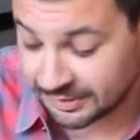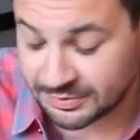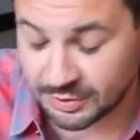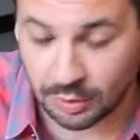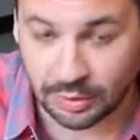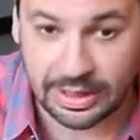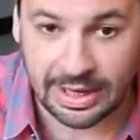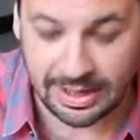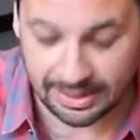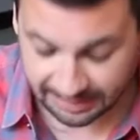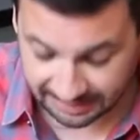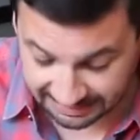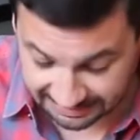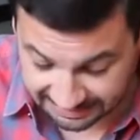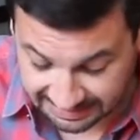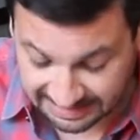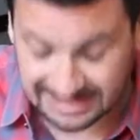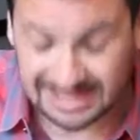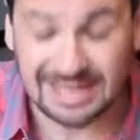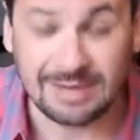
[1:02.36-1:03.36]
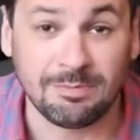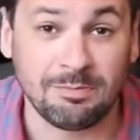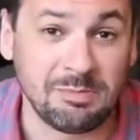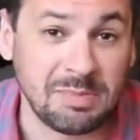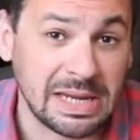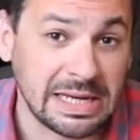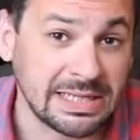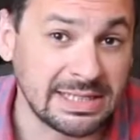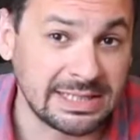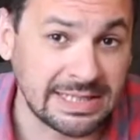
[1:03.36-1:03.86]
So again, this is the
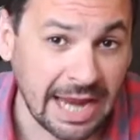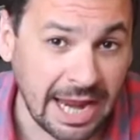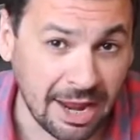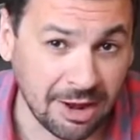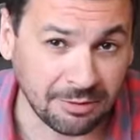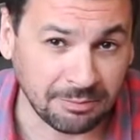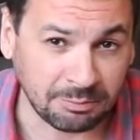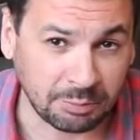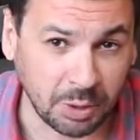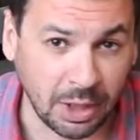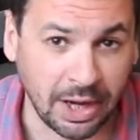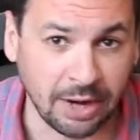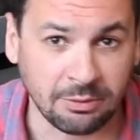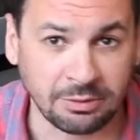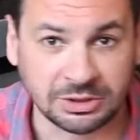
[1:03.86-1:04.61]
Midtown Bright,